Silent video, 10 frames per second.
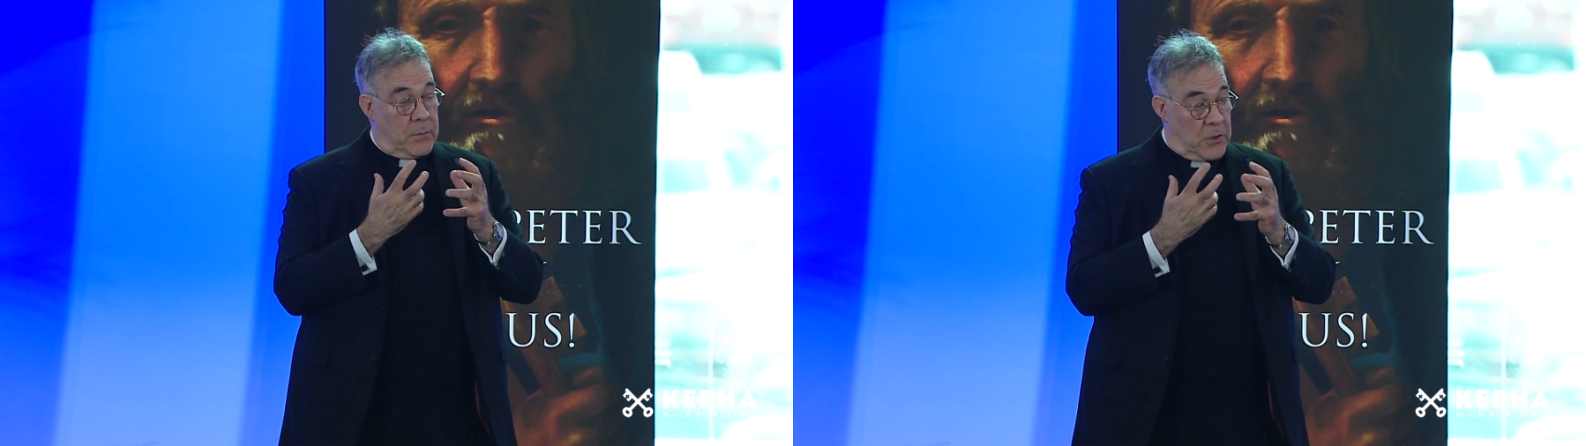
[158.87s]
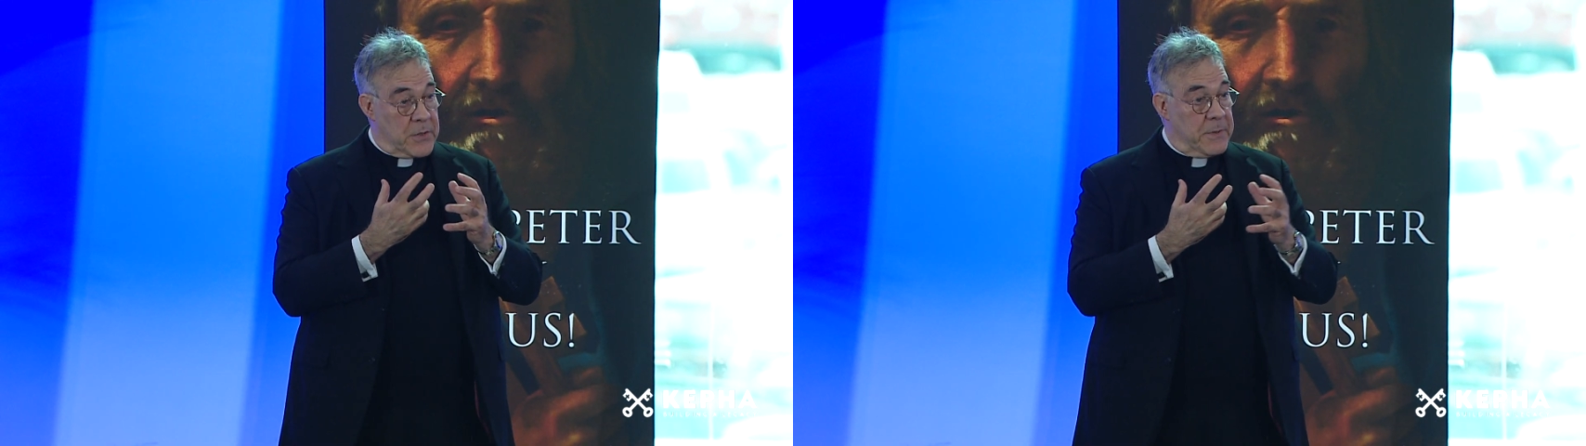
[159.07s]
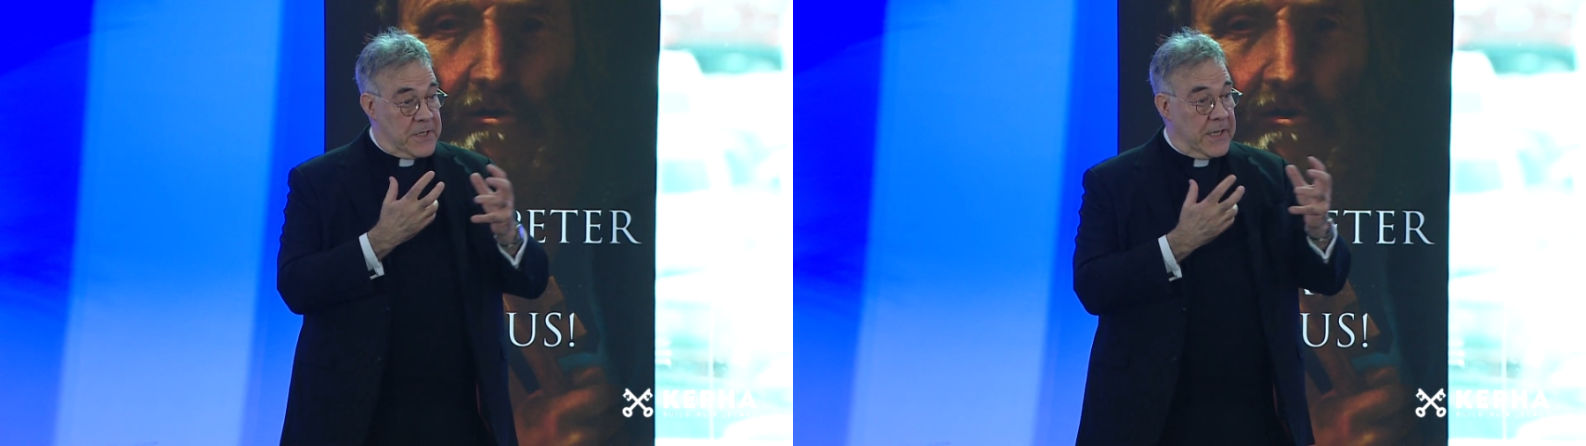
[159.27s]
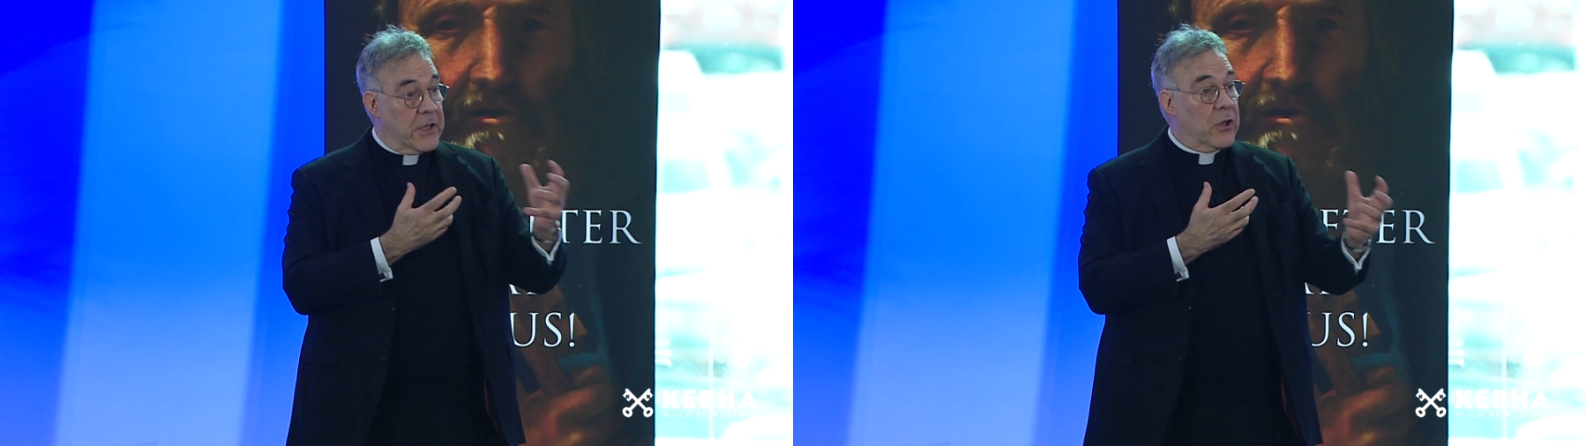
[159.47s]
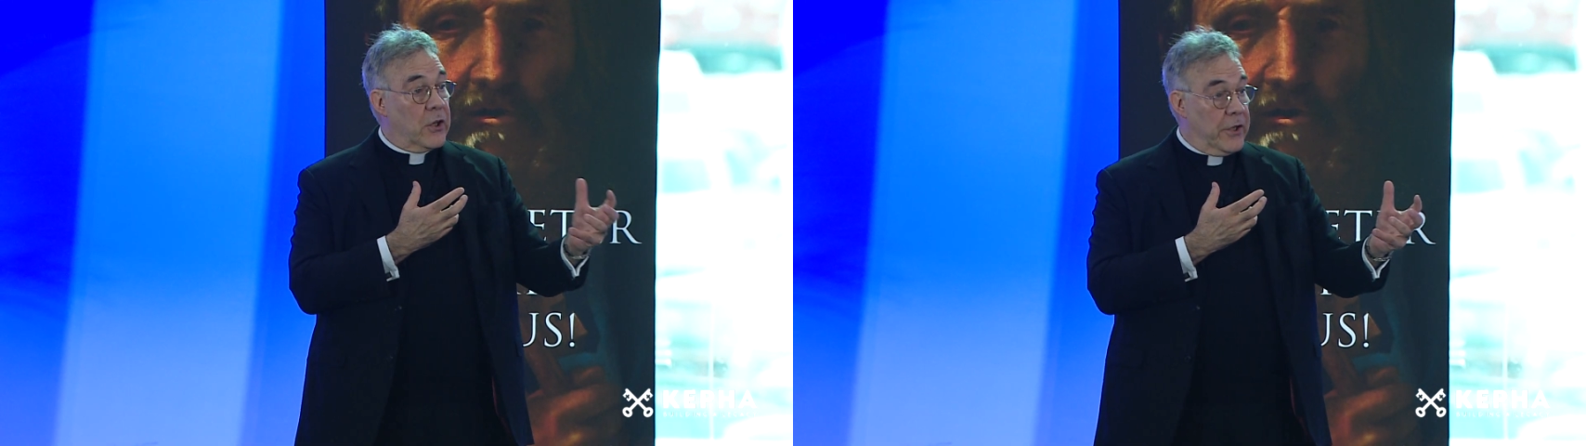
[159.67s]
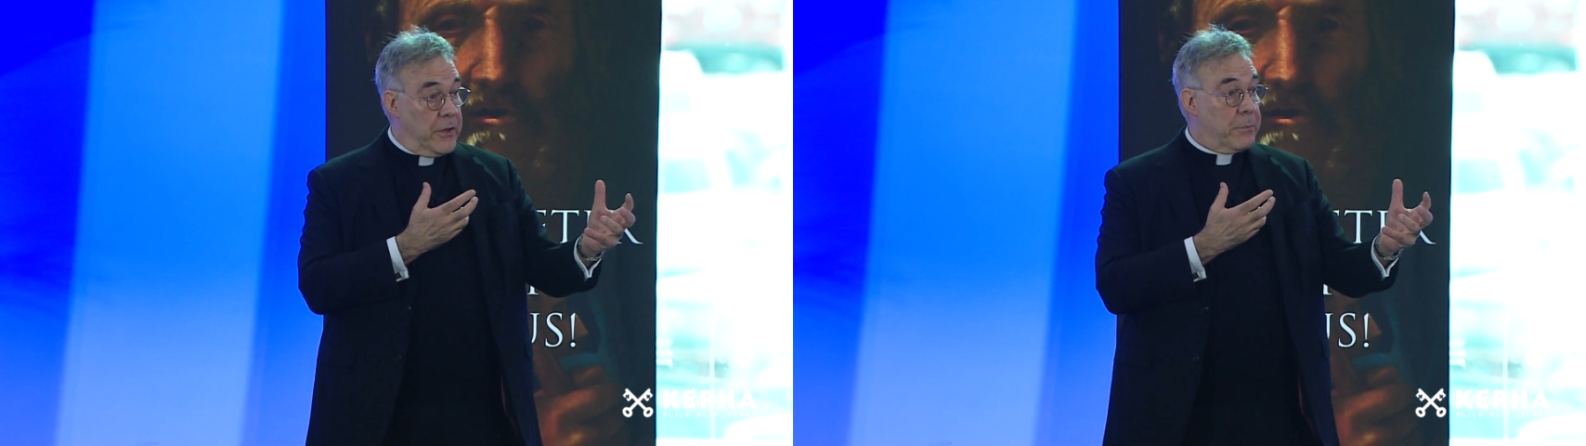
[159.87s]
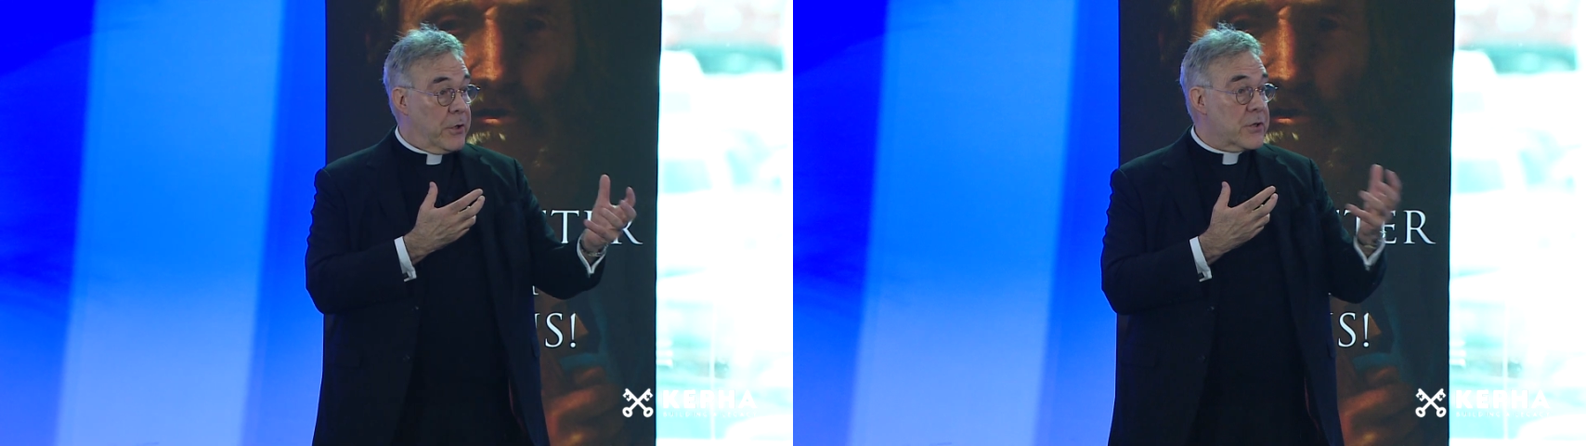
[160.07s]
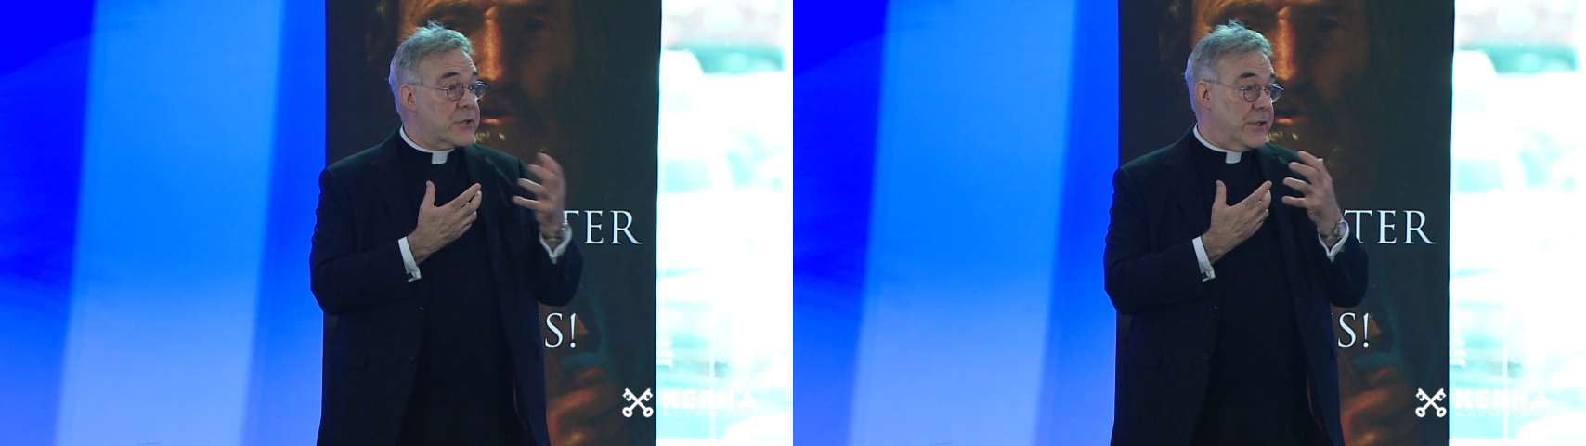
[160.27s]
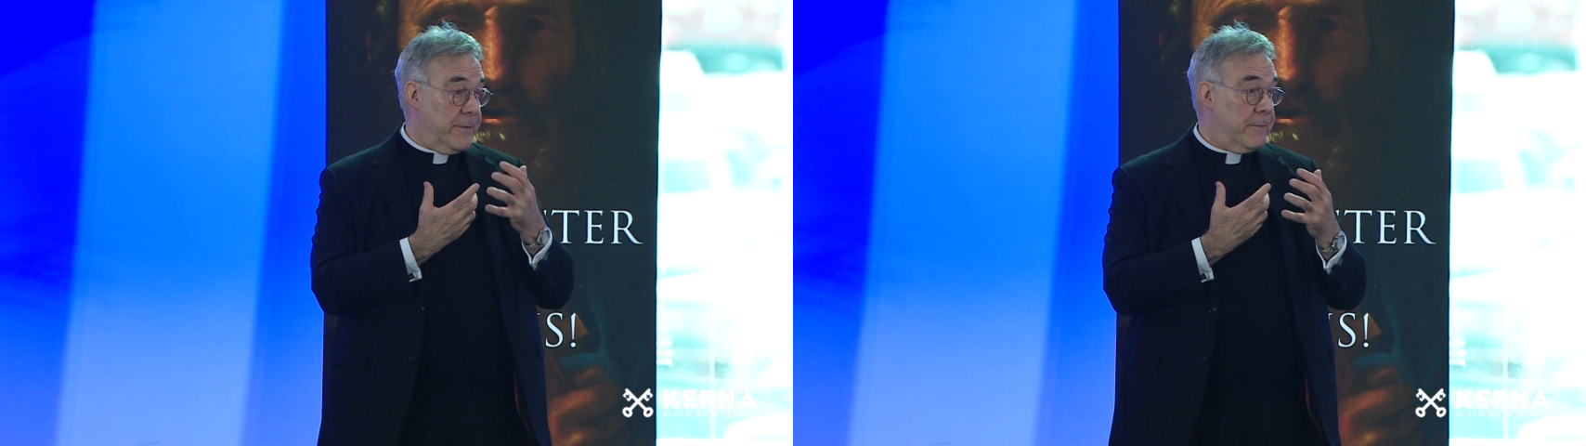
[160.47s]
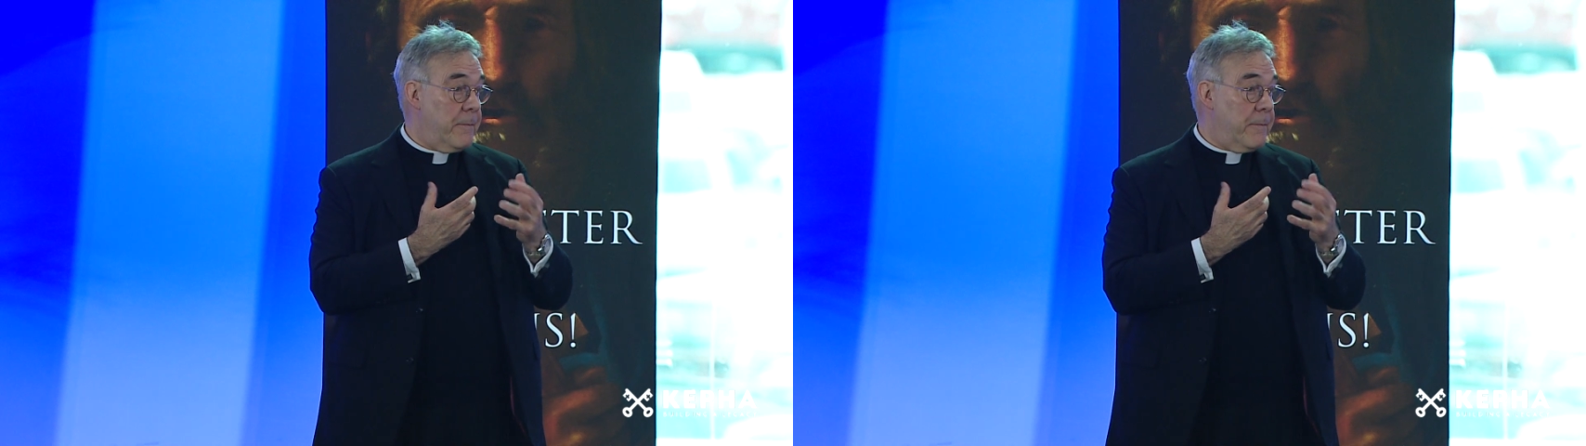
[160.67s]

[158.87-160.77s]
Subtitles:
most particularly the person